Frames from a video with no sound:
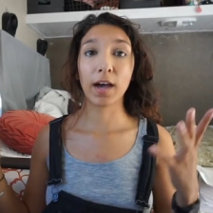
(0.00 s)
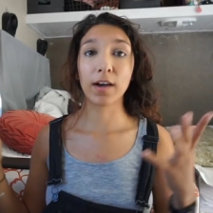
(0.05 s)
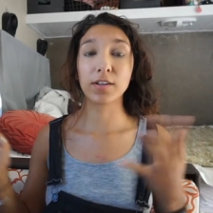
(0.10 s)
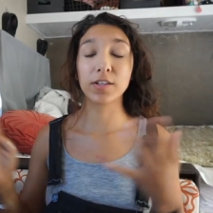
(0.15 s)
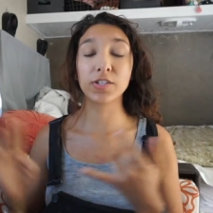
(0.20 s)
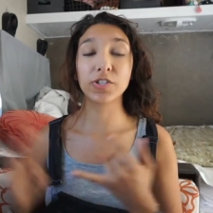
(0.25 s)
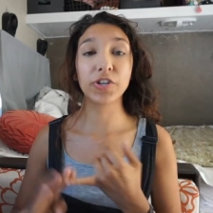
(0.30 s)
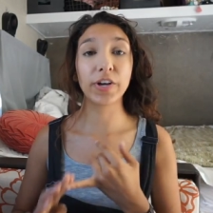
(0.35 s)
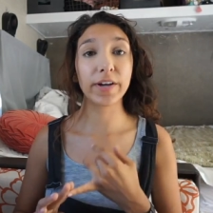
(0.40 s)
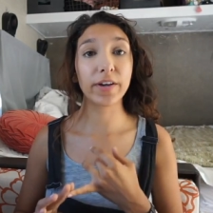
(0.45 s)
how
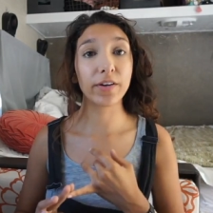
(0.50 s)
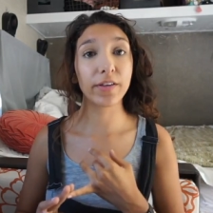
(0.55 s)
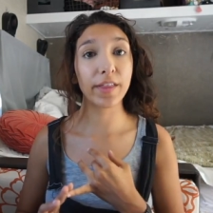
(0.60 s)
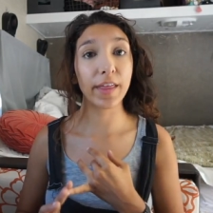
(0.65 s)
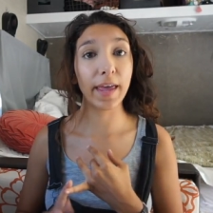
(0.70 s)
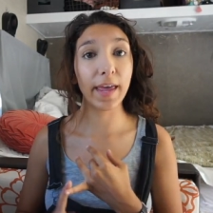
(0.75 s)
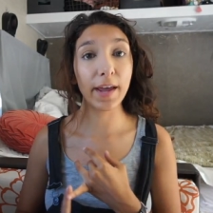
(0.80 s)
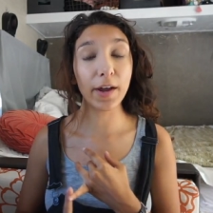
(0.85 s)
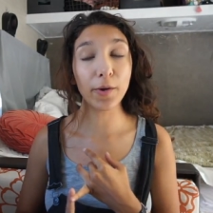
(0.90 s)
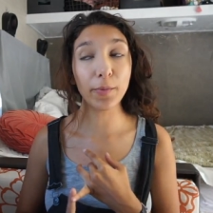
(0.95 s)
to check all
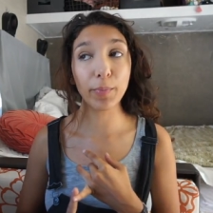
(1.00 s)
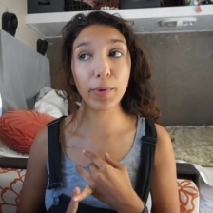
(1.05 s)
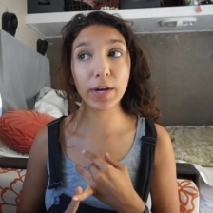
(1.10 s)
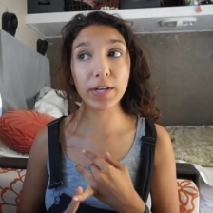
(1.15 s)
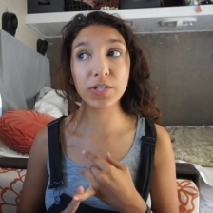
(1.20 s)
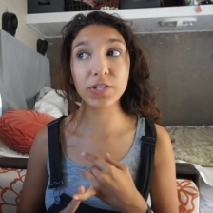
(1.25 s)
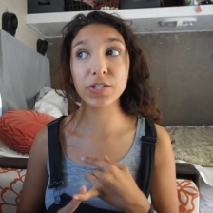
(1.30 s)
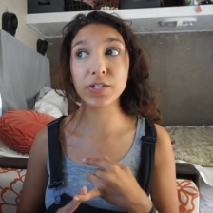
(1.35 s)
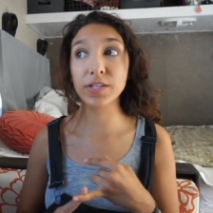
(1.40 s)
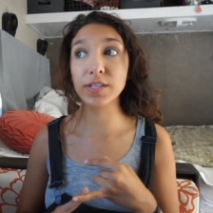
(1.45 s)
the air
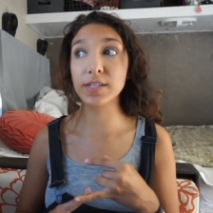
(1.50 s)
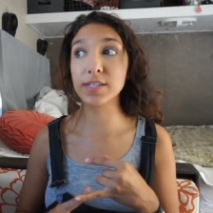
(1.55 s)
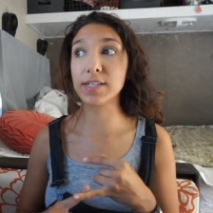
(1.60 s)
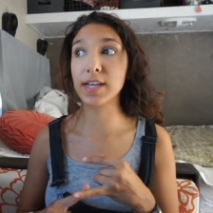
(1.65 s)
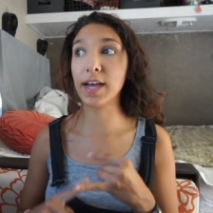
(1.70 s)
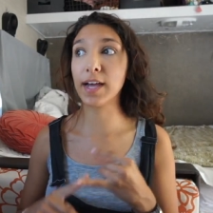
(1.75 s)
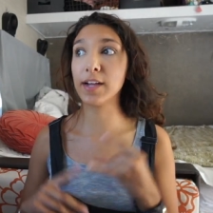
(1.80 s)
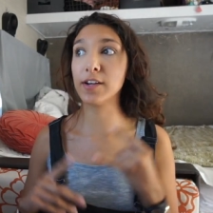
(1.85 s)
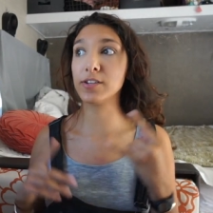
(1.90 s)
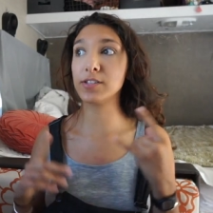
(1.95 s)
pressure in the
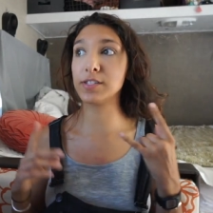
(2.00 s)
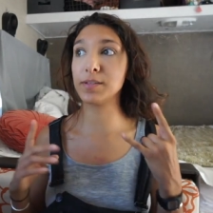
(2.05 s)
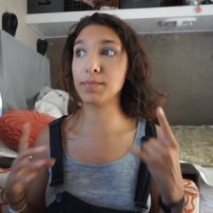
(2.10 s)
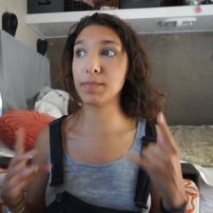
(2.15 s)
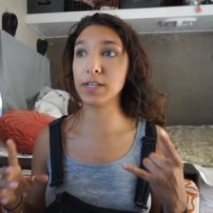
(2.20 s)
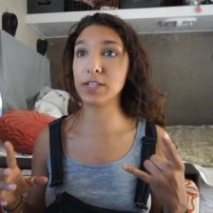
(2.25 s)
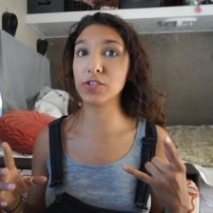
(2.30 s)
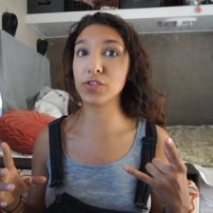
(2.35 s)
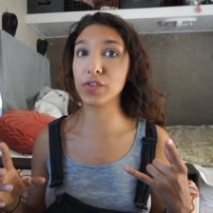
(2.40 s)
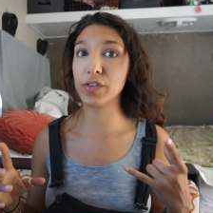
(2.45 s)
tires and
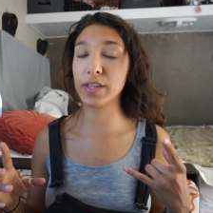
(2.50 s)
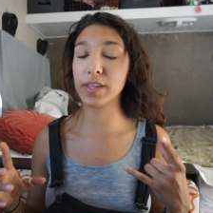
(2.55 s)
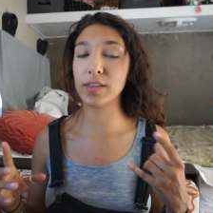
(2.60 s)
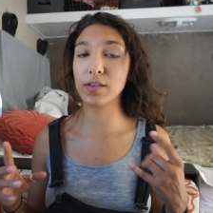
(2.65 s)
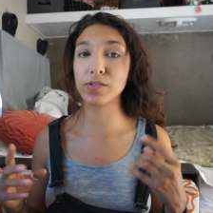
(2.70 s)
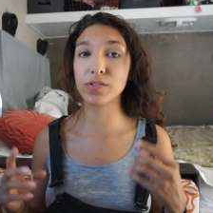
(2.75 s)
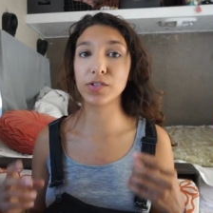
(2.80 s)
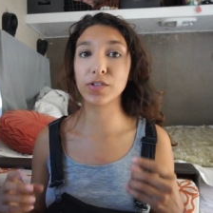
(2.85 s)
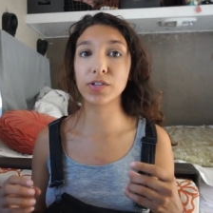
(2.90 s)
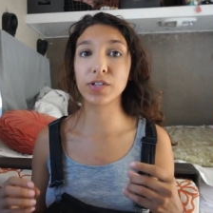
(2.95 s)
make sure that
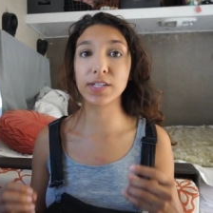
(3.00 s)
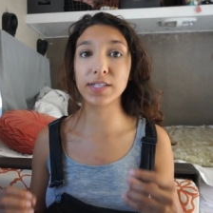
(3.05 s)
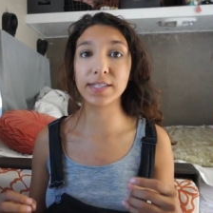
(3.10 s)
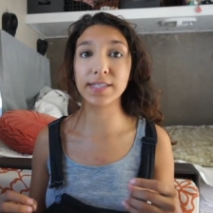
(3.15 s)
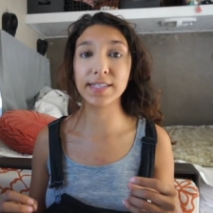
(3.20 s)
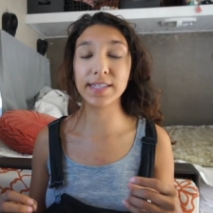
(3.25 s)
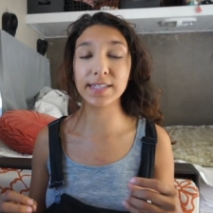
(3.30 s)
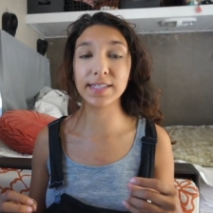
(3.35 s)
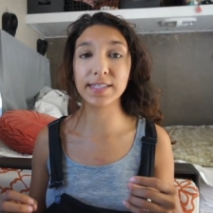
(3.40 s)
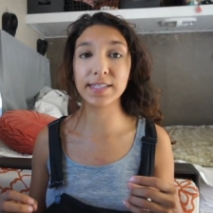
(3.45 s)
those are
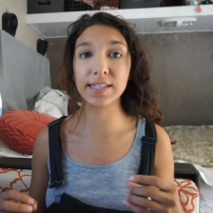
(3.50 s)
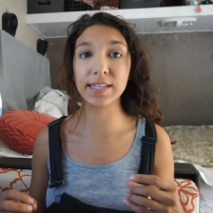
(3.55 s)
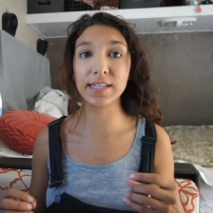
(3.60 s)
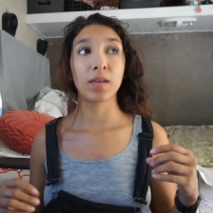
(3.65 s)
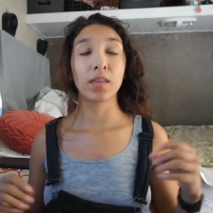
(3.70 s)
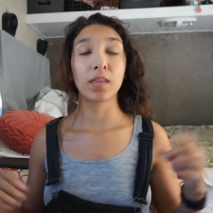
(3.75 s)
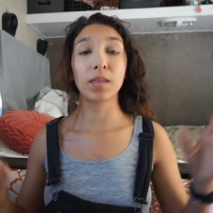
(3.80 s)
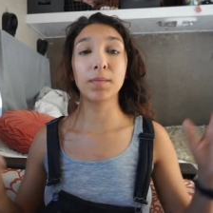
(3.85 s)
consistent,